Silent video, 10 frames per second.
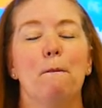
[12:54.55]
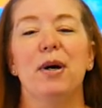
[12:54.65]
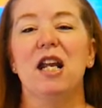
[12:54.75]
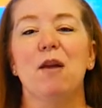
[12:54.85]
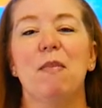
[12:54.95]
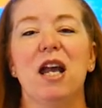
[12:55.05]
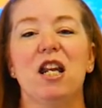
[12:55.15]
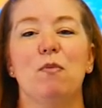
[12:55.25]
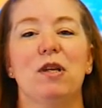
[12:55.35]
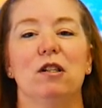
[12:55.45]
but he made
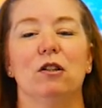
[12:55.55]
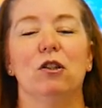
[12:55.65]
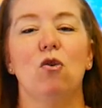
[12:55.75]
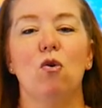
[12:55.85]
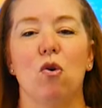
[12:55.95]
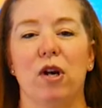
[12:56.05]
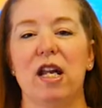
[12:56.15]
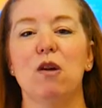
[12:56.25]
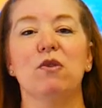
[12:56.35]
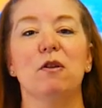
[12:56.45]
him his Lord.
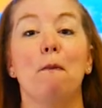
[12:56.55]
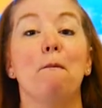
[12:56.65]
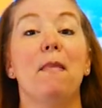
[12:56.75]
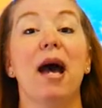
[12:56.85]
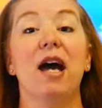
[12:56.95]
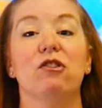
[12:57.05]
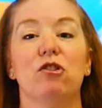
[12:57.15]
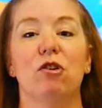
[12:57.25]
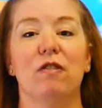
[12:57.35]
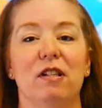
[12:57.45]
He was a
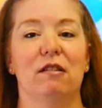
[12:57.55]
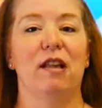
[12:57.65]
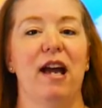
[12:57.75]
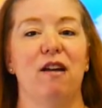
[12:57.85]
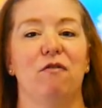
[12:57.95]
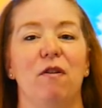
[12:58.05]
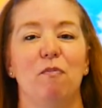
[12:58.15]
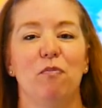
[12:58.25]
master of his life.